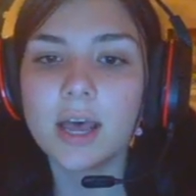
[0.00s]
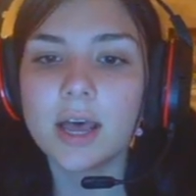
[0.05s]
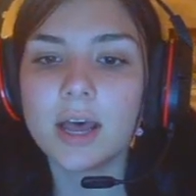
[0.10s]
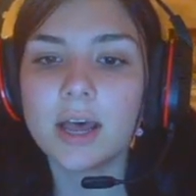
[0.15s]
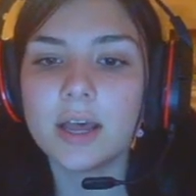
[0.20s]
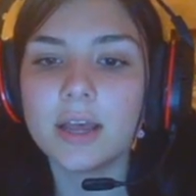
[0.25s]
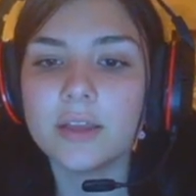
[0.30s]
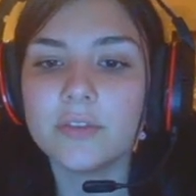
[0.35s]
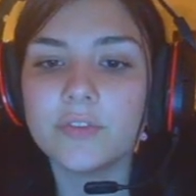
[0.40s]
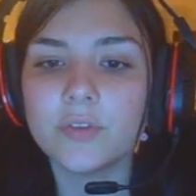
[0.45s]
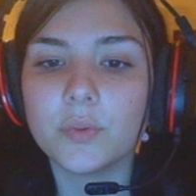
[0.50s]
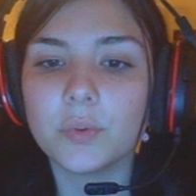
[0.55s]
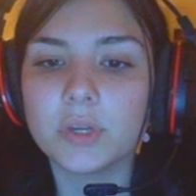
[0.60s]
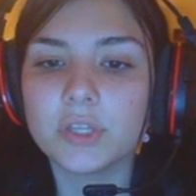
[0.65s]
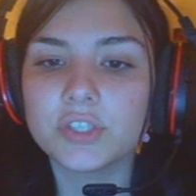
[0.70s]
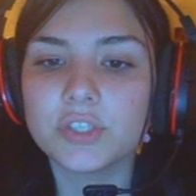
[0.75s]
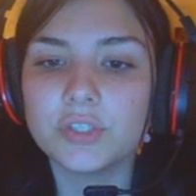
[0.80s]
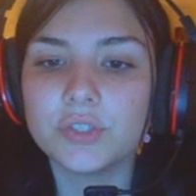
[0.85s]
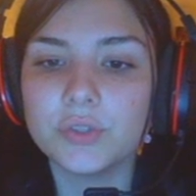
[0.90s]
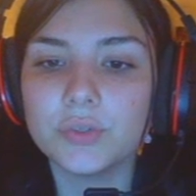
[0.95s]
If you want
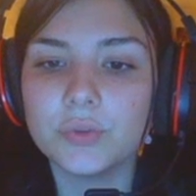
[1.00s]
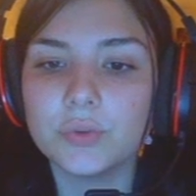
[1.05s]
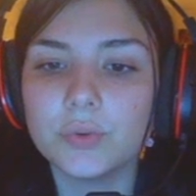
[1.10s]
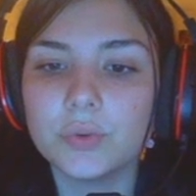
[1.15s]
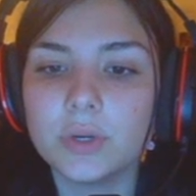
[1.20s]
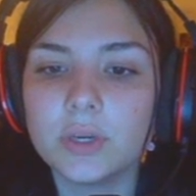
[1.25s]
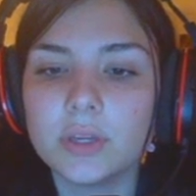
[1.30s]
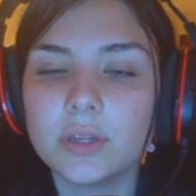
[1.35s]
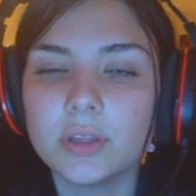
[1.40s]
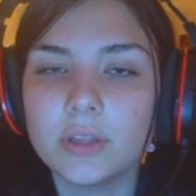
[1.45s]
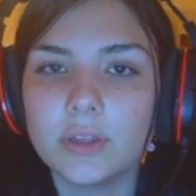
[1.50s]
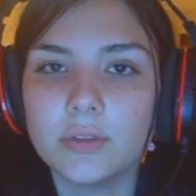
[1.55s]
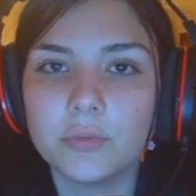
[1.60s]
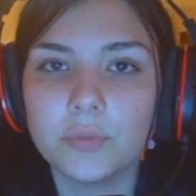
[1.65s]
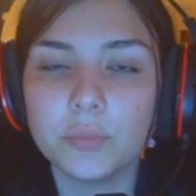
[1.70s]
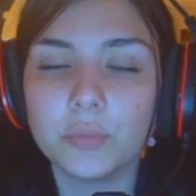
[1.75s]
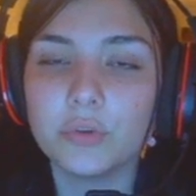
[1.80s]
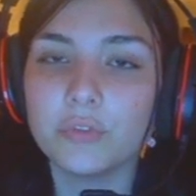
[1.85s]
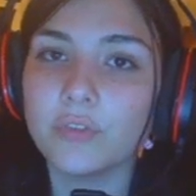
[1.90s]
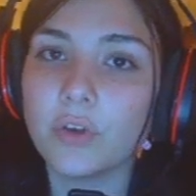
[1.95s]
to
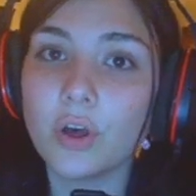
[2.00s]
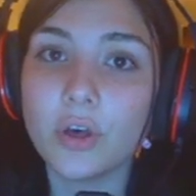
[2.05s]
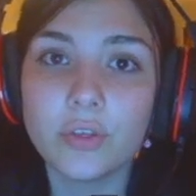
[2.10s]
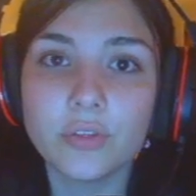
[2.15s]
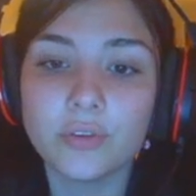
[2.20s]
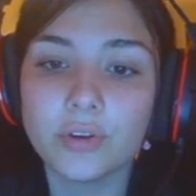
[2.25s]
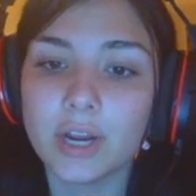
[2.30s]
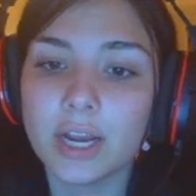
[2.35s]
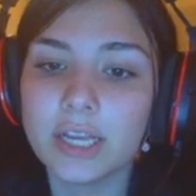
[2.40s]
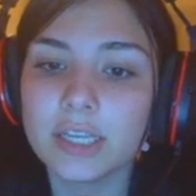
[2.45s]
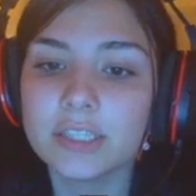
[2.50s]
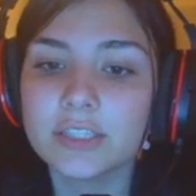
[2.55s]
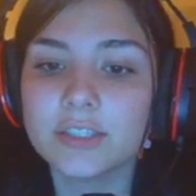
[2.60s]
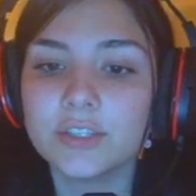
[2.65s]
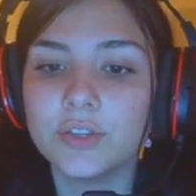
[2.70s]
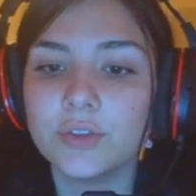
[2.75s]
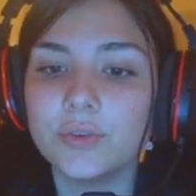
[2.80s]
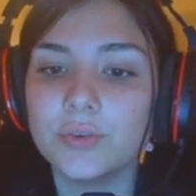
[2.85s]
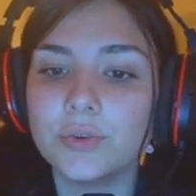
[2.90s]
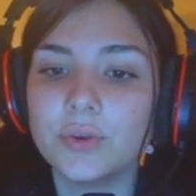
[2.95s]
remove all the grass,
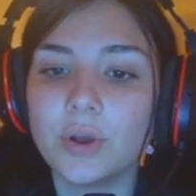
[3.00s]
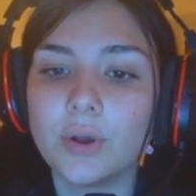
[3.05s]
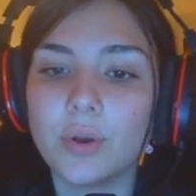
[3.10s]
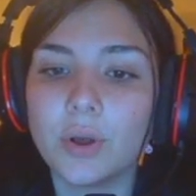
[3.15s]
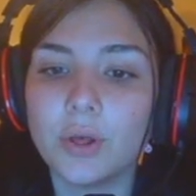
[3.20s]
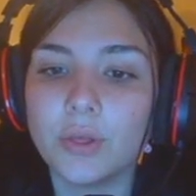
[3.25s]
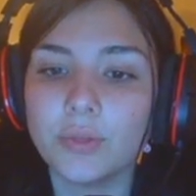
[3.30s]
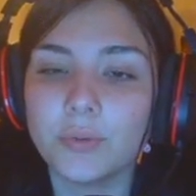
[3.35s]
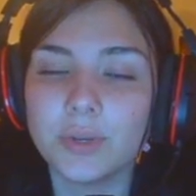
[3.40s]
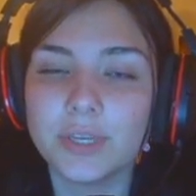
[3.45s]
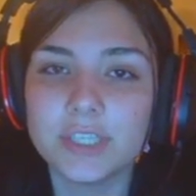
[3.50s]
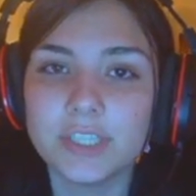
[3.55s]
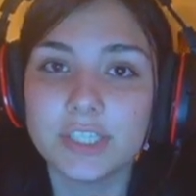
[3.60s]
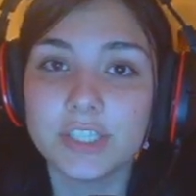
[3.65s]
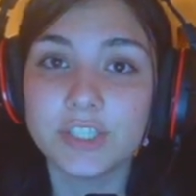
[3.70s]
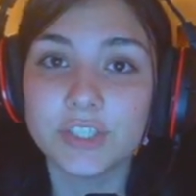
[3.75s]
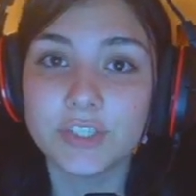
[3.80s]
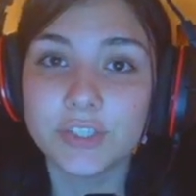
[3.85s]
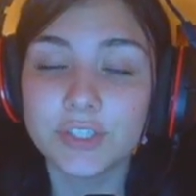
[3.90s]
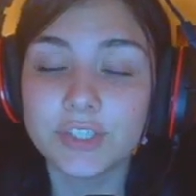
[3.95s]
you go all the way to
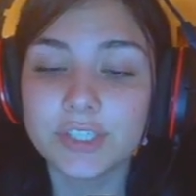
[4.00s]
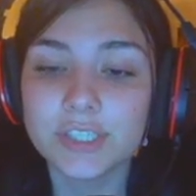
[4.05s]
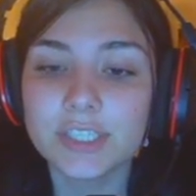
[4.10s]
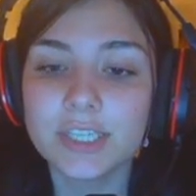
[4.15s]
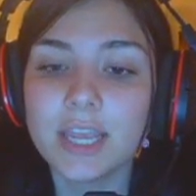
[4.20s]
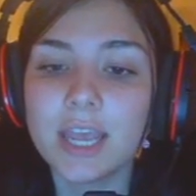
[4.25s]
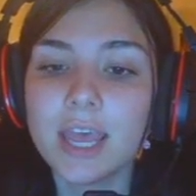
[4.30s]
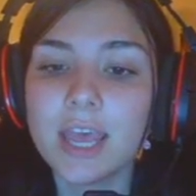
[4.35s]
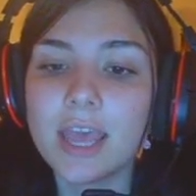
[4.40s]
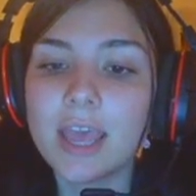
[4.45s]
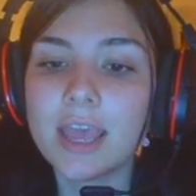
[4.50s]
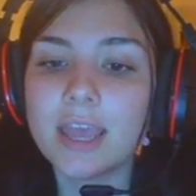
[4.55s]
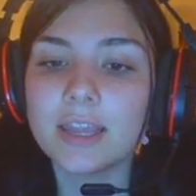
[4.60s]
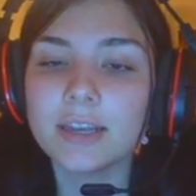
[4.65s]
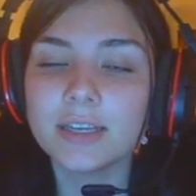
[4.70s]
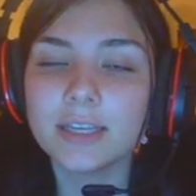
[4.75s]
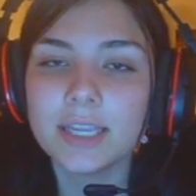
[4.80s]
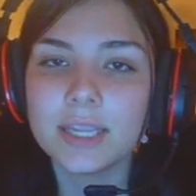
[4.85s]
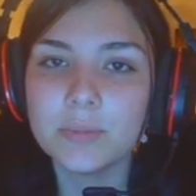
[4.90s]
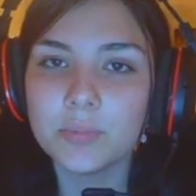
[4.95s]
desert
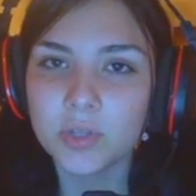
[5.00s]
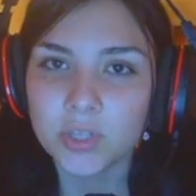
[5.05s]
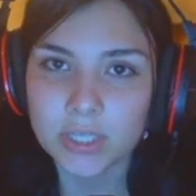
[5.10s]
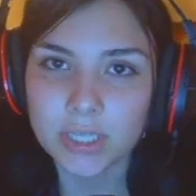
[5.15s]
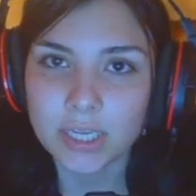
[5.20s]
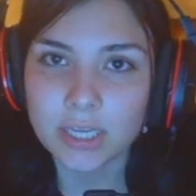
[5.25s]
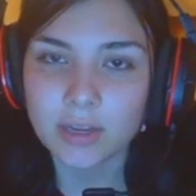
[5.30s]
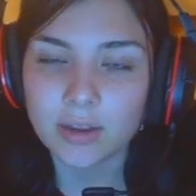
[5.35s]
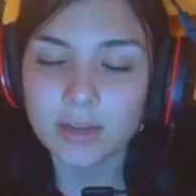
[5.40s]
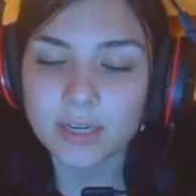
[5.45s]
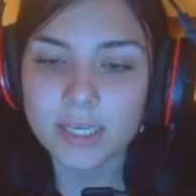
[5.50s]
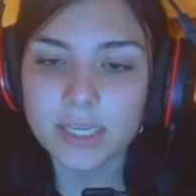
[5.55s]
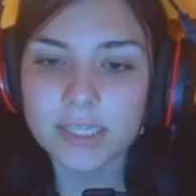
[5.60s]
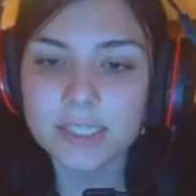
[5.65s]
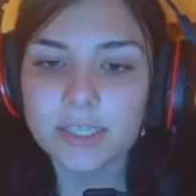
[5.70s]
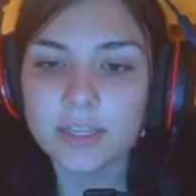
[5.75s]
and keep clicking on it.